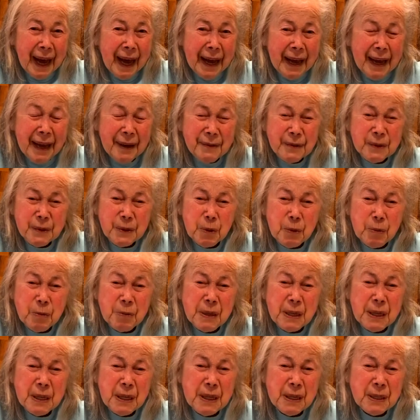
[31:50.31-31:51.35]
I have so
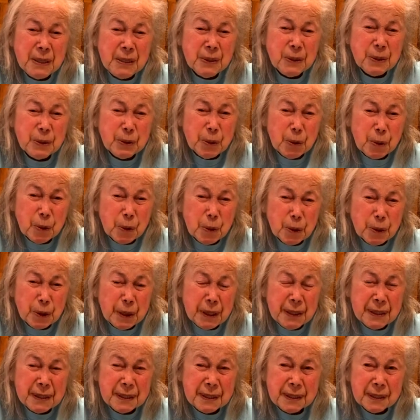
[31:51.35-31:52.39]
many
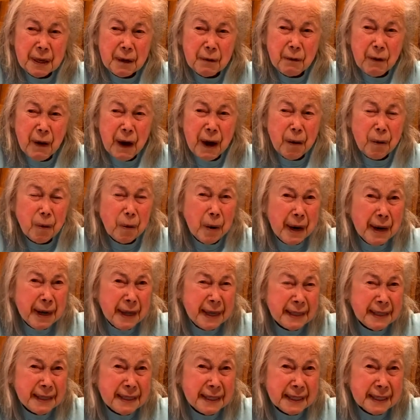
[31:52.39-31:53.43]
stories of how I
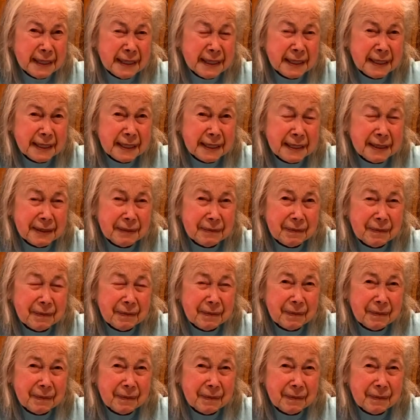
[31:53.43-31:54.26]
exist,